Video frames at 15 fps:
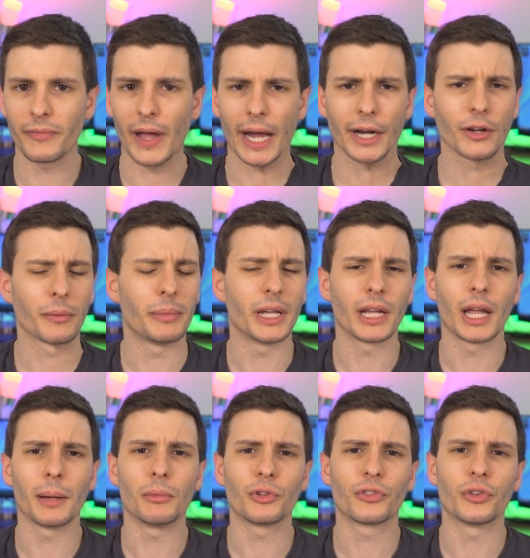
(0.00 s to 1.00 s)
factor, being
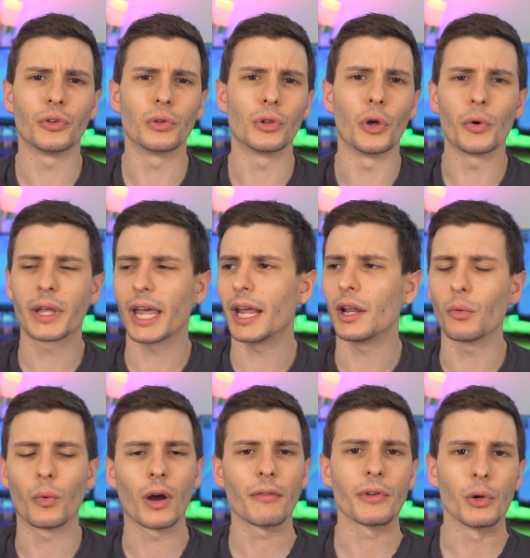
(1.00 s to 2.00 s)
able to locate it
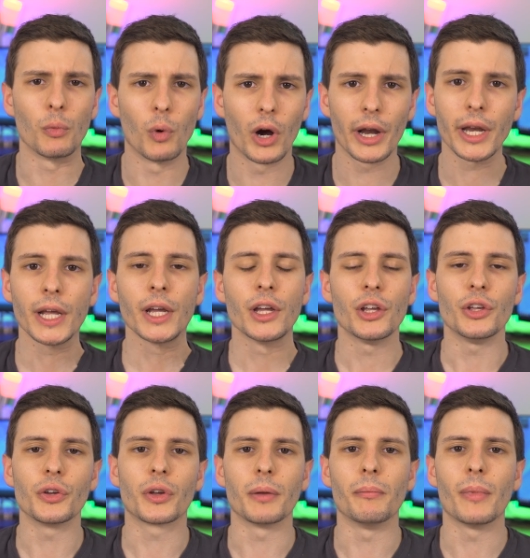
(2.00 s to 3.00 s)
wherever you want,
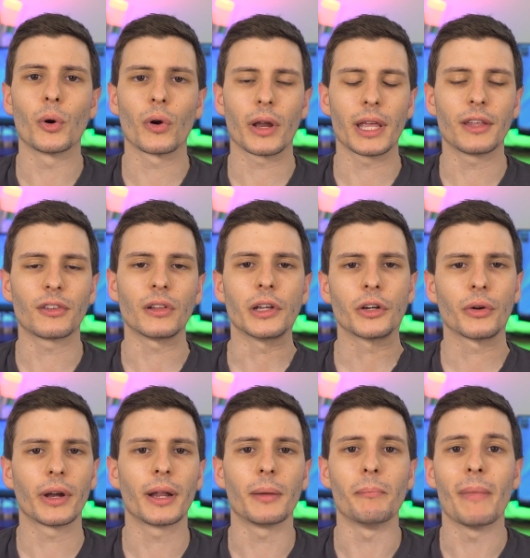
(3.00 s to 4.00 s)
you can more easily
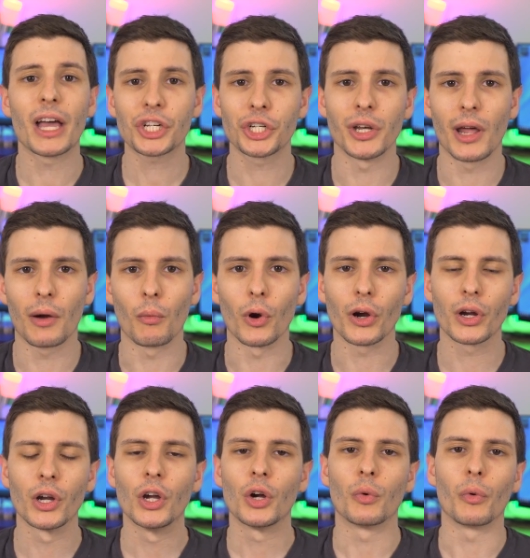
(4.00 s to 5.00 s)
create a mesh
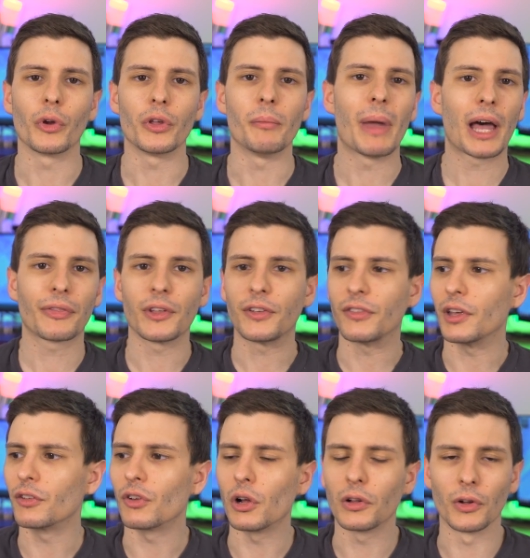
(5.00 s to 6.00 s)
network where you mount these
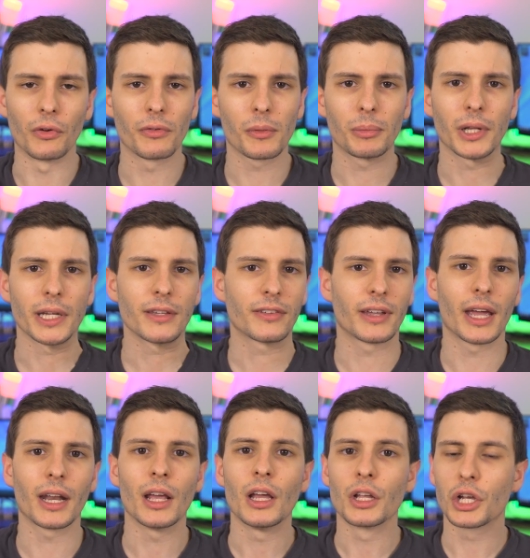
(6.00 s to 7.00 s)
things all over the place,
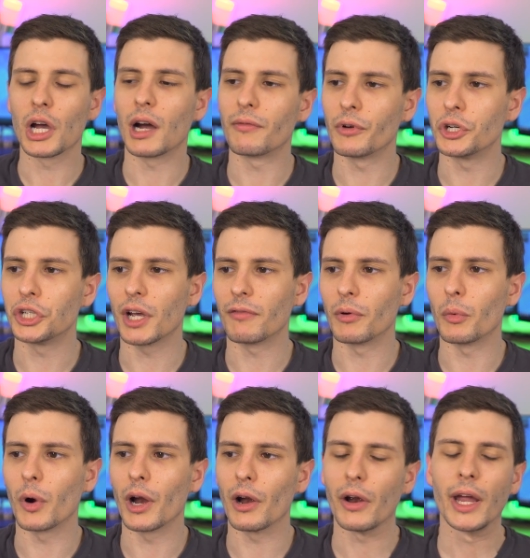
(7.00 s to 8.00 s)
get coverage
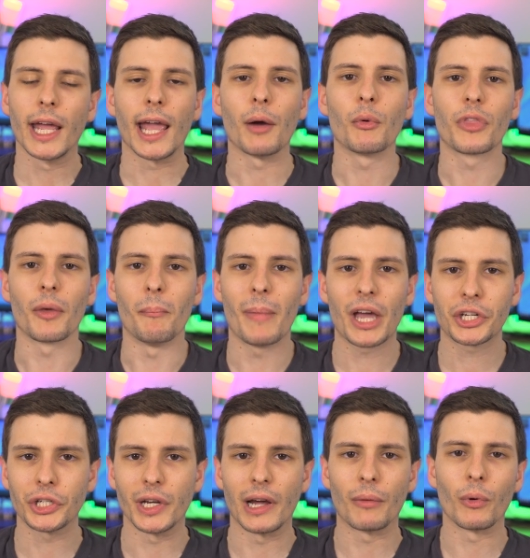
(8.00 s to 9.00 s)
everywhere. And with a
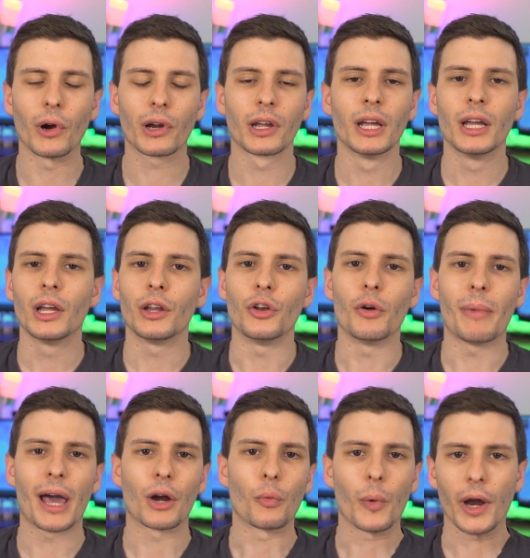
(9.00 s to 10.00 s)
mesh network, no
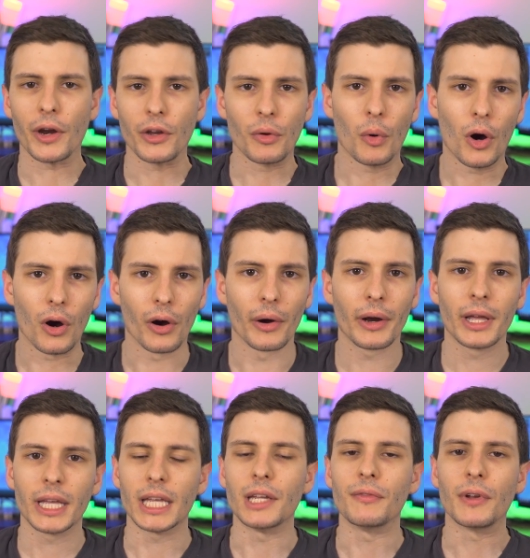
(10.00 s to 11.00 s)
matter where you are,
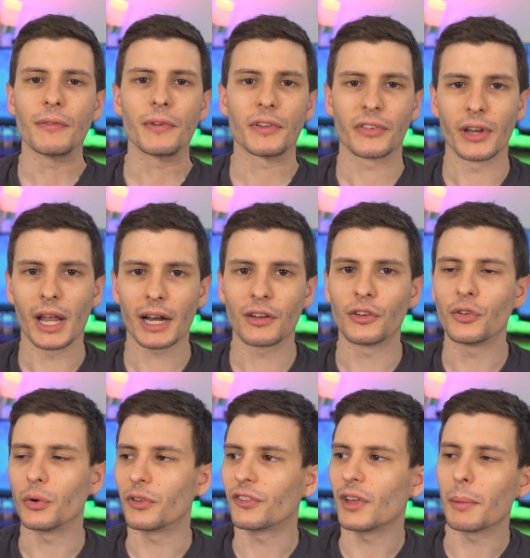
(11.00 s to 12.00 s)
even if it's connected
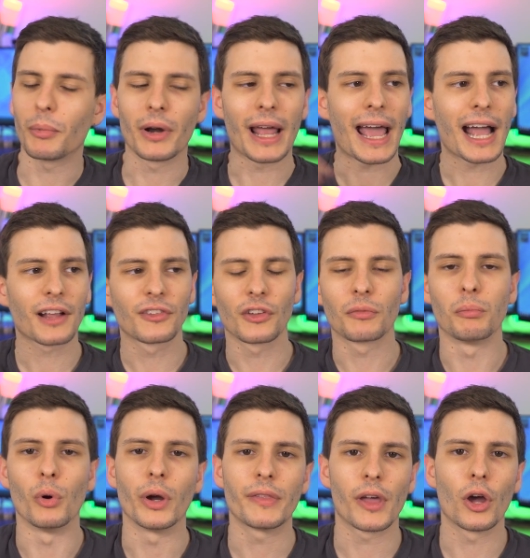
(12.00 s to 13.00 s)
to a separate access
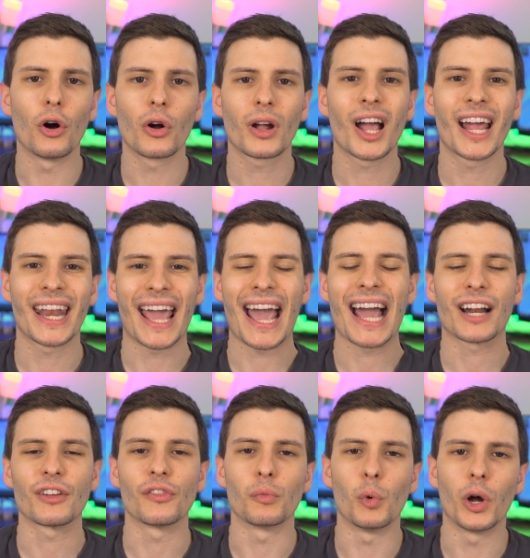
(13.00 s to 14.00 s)
point, they all kind of
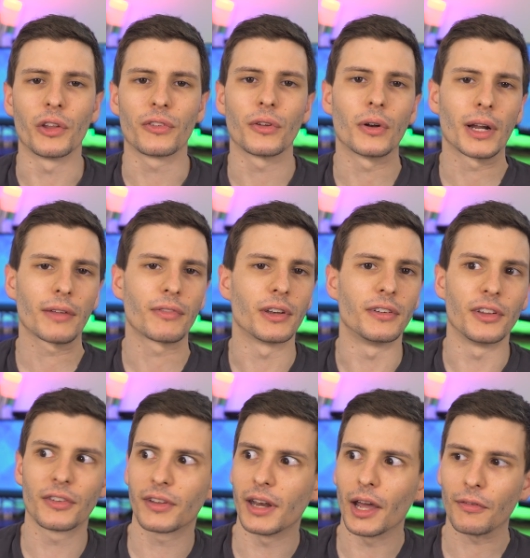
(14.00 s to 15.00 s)
act as one. So you don't have to
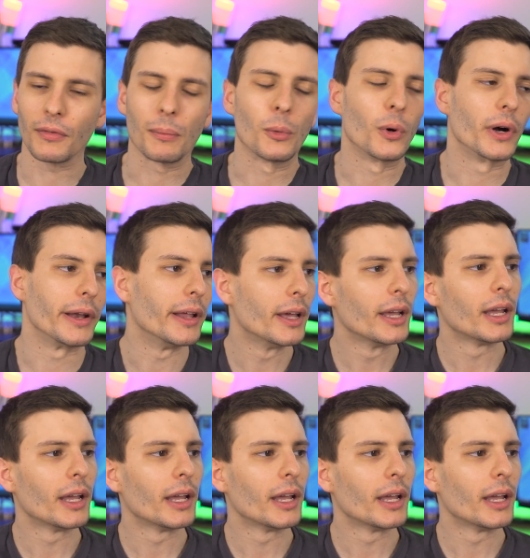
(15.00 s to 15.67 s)
disconnect from one